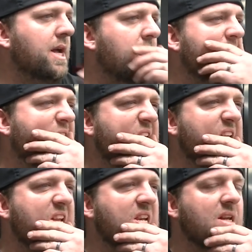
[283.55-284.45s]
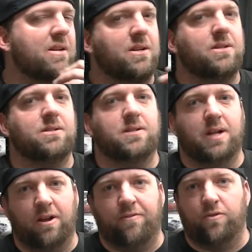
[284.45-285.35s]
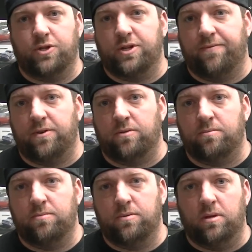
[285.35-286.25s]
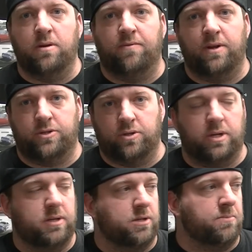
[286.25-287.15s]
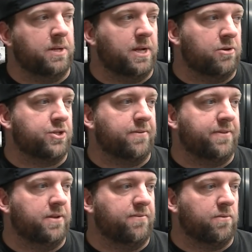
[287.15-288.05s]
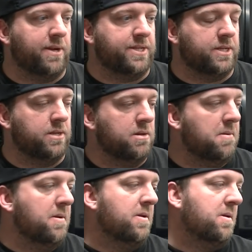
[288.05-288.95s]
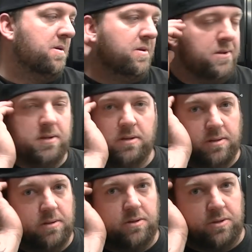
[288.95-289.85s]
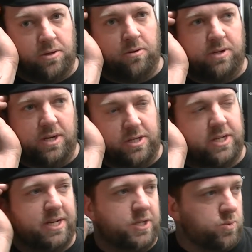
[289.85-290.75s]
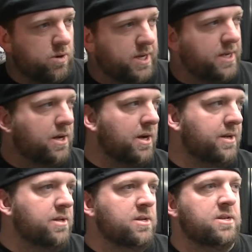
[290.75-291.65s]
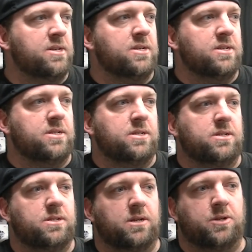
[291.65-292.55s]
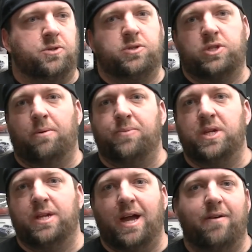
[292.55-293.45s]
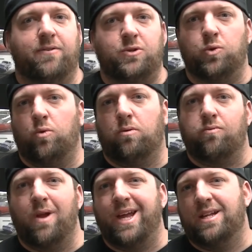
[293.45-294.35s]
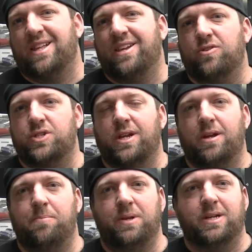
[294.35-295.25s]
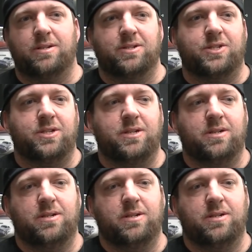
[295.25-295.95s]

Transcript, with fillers: And I need air for a shifter eventually. It'll be air shifted for racing. So Doug said he's working on something to have a dual regulator set up because